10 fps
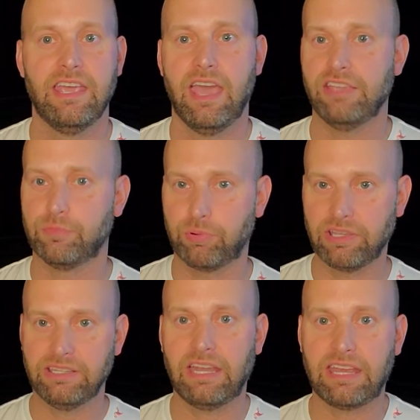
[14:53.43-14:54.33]
and you're
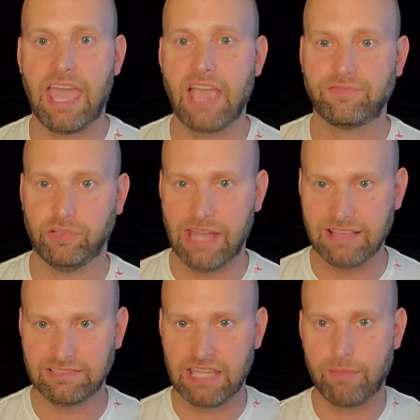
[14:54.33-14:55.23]
bringing in cash flow,
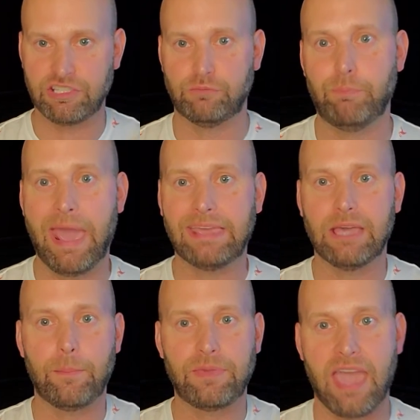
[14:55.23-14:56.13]
now's the time to just bank
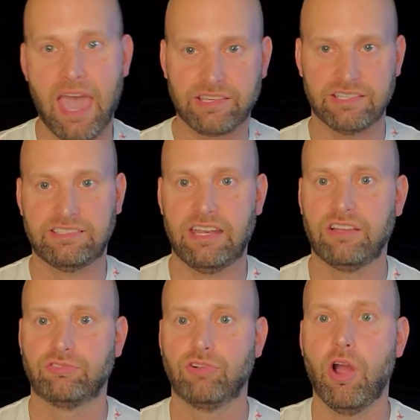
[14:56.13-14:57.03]
up cash. Instead of
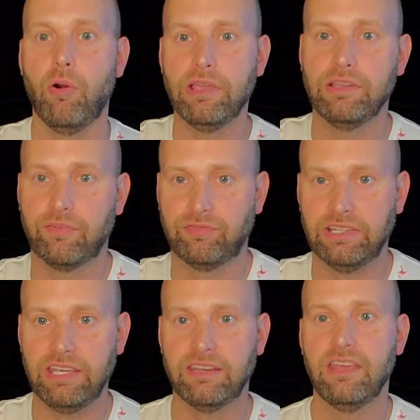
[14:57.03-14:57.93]
growing your
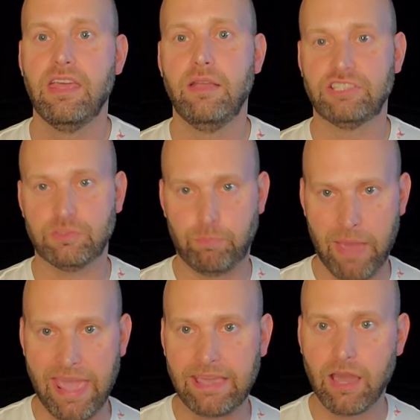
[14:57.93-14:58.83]
fleet, just
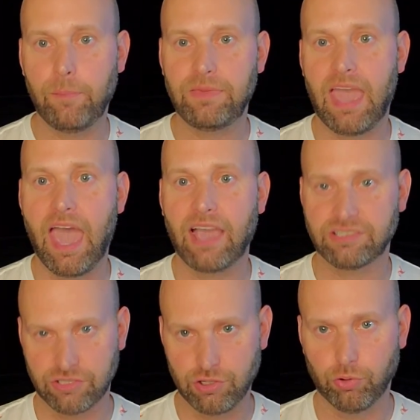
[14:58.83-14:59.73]
bank up cash
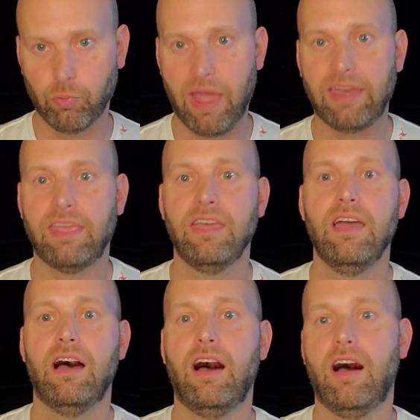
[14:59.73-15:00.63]
so you're ready,
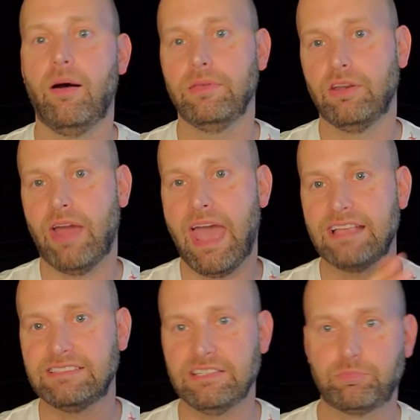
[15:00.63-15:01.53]
uh, you know,
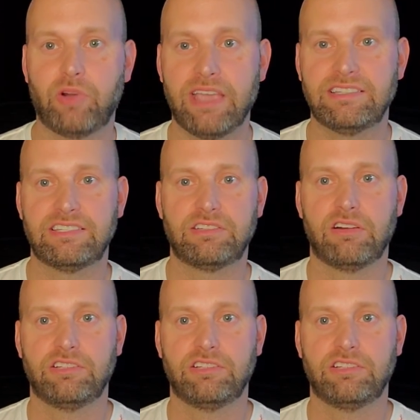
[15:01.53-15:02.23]
as these prices start